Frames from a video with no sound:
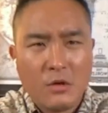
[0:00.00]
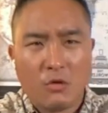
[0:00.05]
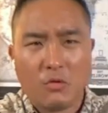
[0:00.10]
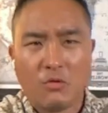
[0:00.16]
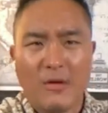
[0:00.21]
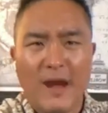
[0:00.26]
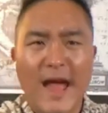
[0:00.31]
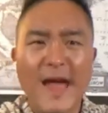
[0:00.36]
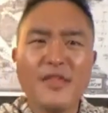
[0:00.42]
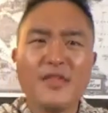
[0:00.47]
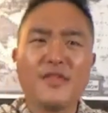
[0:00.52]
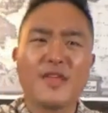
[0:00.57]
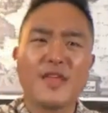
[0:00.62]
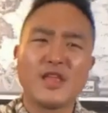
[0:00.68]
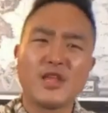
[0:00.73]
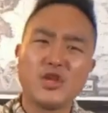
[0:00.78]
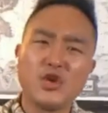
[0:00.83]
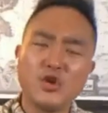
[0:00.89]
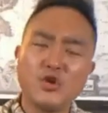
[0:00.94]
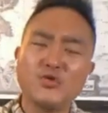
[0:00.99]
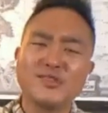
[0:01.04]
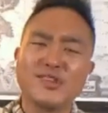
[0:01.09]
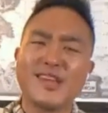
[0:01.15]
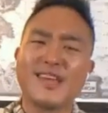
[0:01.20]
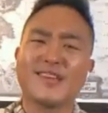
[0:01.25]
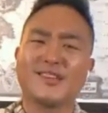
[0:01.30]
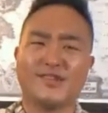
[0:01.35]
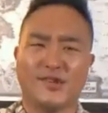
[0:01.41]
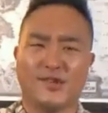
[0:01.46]
rather than
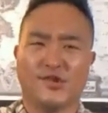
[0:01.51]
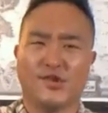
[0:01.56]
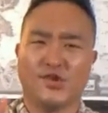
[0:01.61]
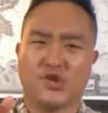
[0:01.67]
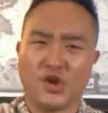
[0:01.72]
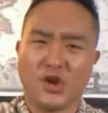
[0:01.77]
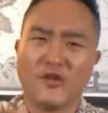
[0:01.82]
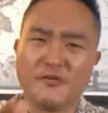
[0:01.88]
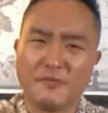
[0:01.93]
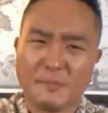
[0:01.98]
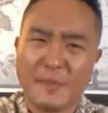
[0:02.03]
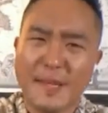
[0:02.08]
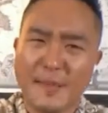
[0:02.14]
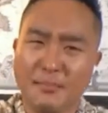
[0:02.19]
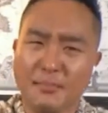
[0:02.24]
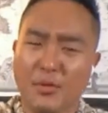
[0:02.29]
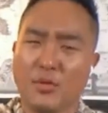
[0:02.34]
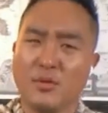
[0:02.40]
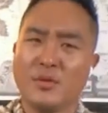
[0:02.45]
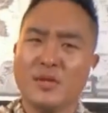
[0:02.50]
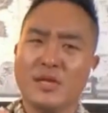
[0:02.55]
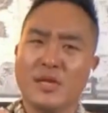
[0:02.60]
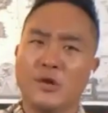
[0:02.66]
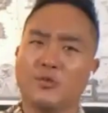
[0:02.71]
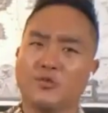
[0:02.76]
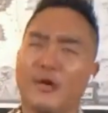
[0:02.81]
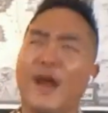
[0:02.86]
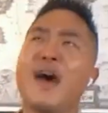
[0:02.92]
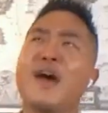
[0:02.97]
using it to serve people,
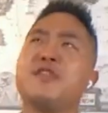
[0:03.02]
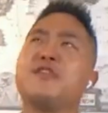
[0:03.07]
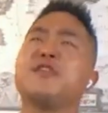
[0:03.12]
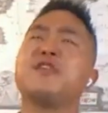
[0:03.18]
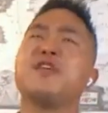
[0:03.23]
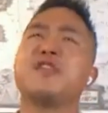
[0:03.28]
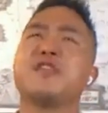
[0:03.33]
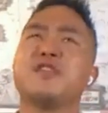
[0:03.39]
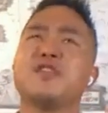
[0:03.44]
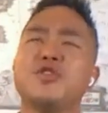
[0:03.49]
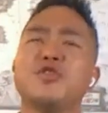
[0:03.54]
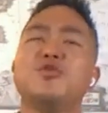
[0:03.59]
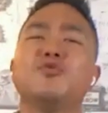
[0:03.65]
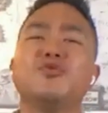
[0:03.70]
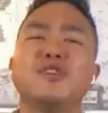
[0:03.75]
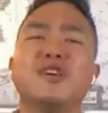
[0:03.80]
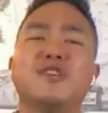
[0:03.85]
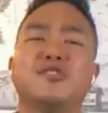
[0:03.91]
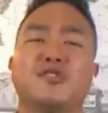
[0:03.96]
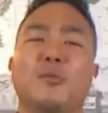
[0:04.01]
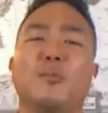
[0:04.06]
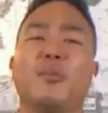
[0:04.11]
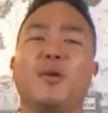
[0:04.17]
rather than using it to